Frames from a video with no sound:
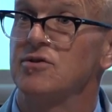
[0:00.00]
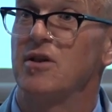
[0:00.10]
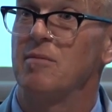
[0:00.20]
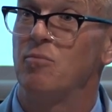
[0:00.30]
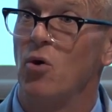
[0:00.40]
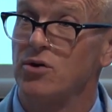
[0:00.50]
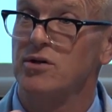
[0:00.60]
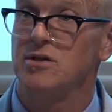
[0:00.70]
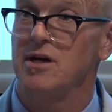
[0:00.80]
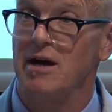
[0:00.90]
so they
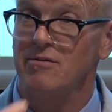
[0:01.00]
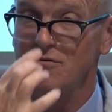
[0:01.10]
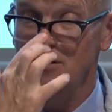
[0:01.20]
bothered to get